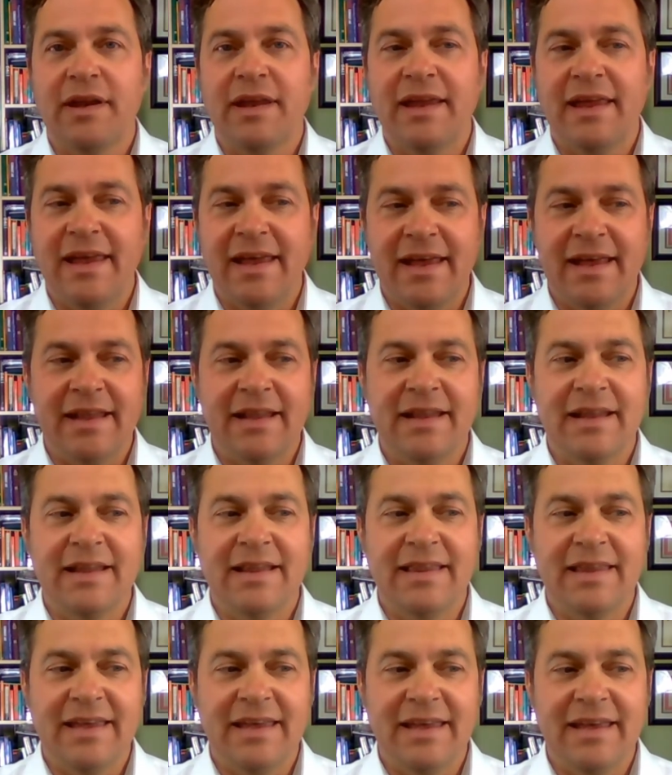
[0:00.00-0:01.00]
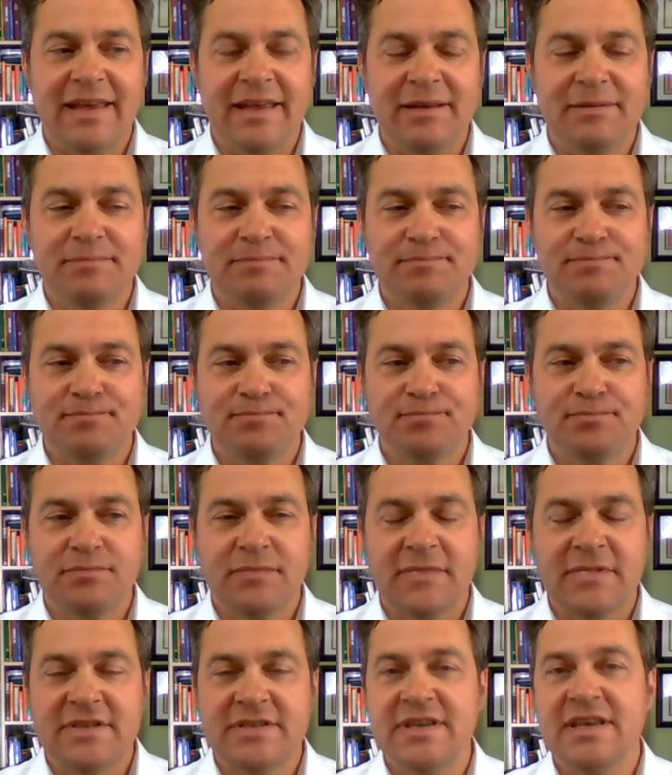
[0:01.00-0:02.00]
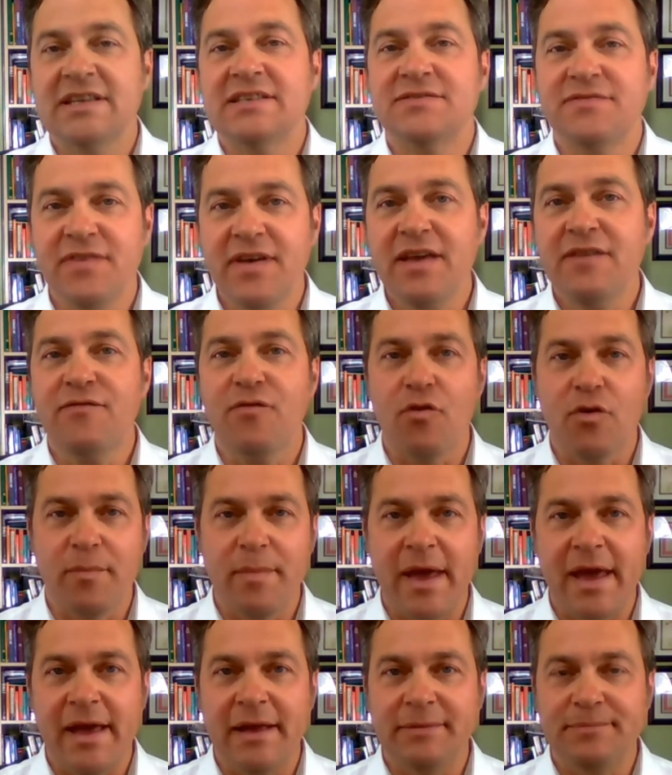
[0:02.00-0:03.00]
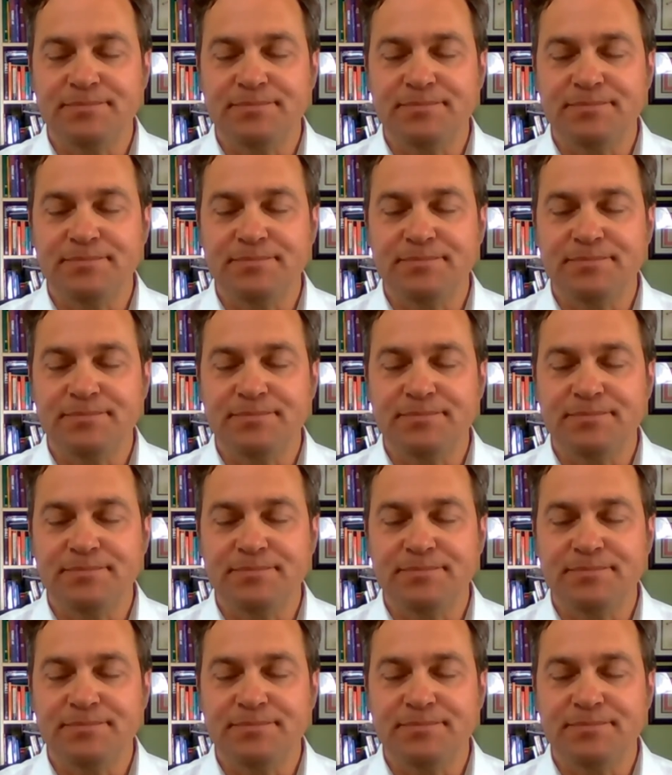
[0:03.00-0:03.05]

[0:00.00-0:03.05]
in the CSV format.